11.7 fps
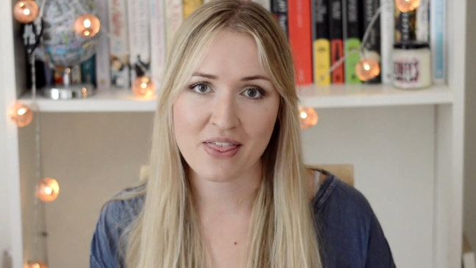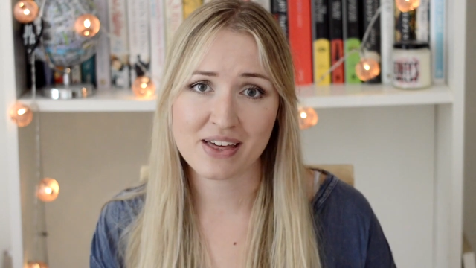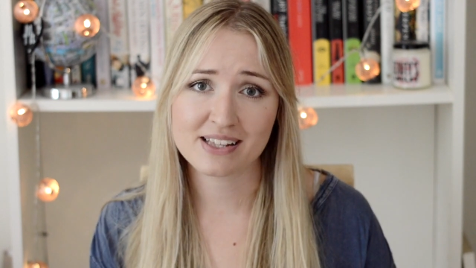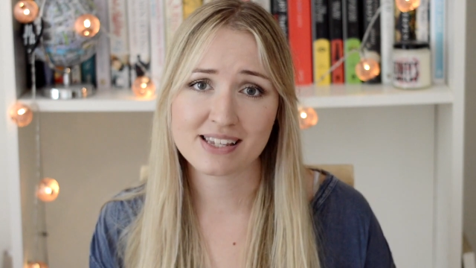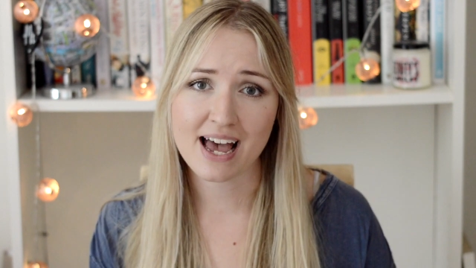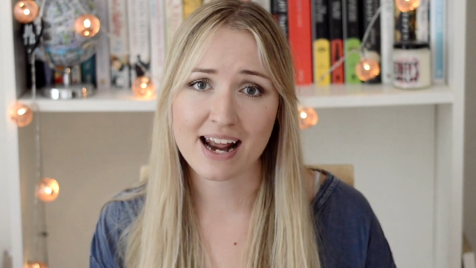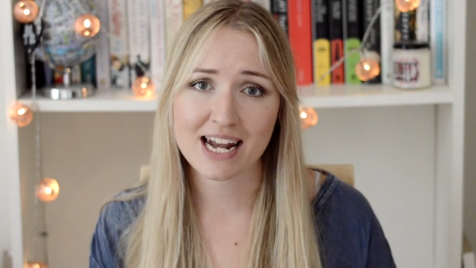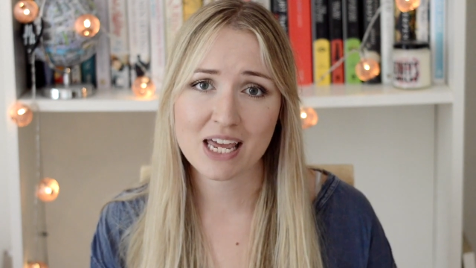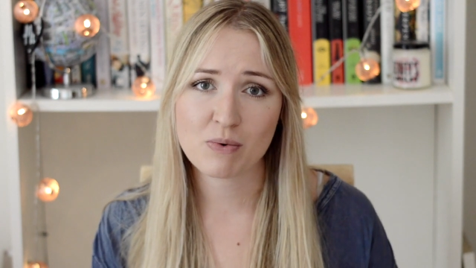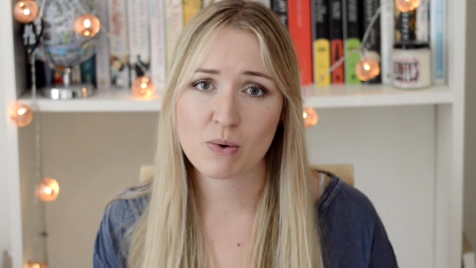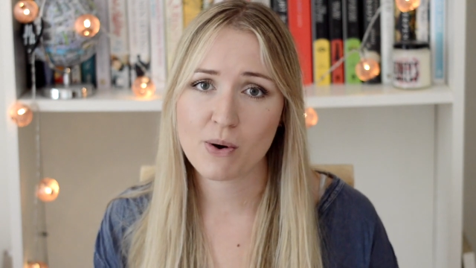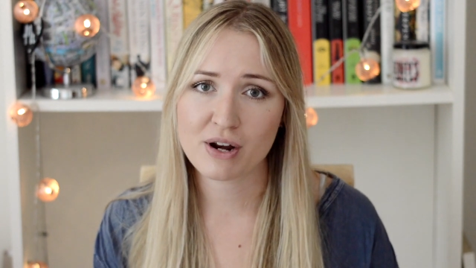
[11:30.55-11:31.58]
And then
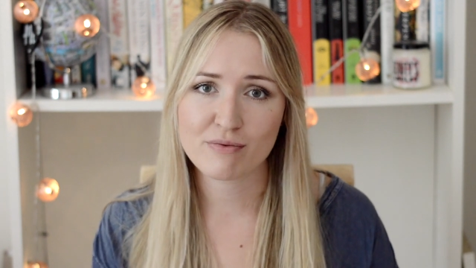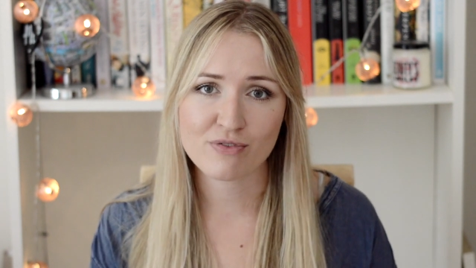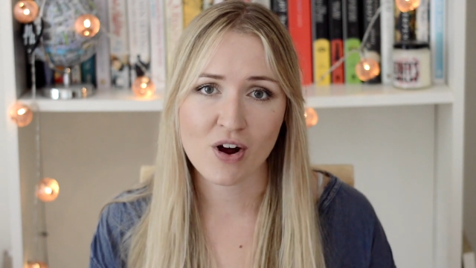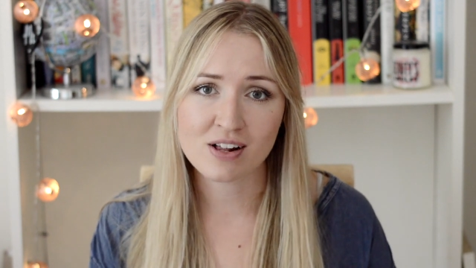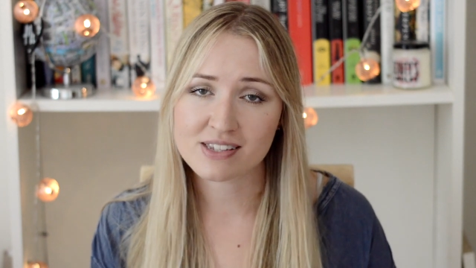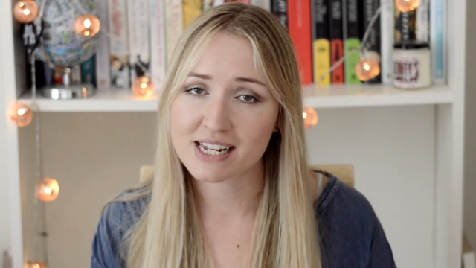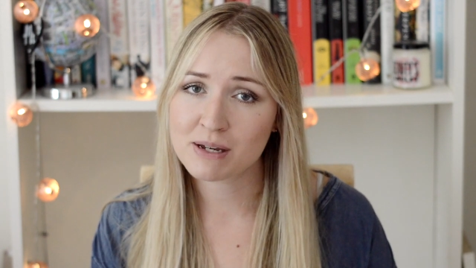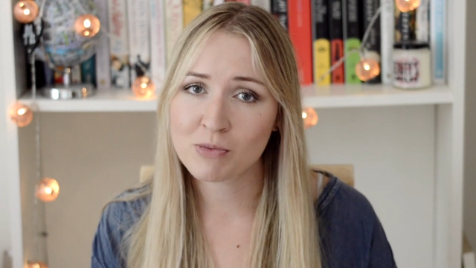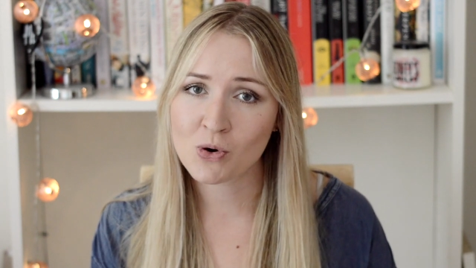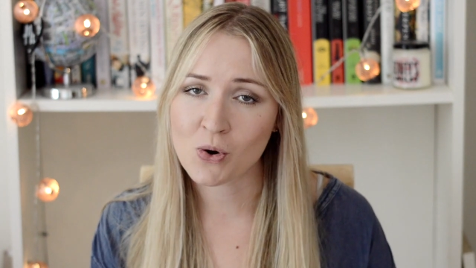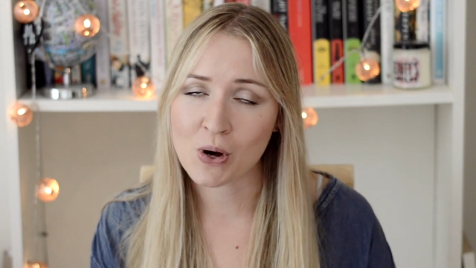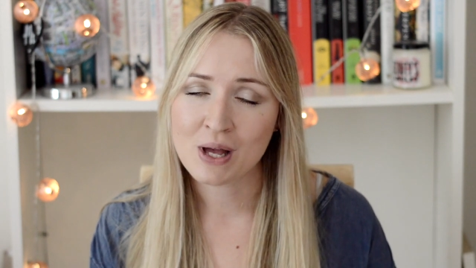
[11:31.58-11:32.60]
sadly, we weren't in France
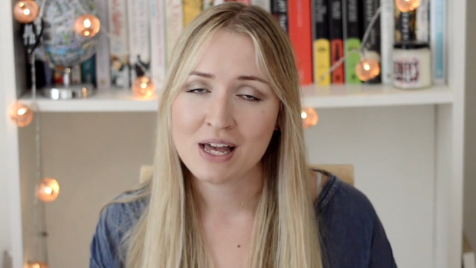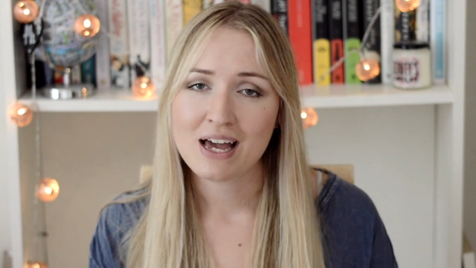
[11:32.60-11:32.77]
anymore.